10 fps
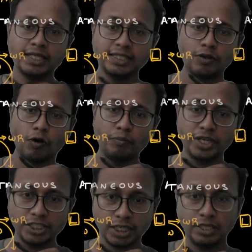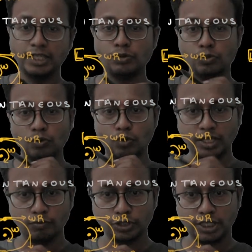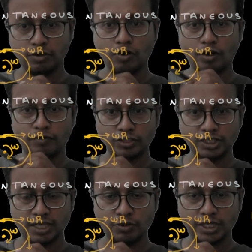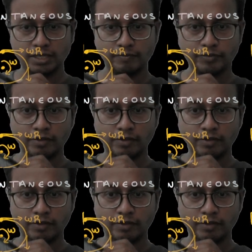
is a combination due to rolling motion or velocity out here.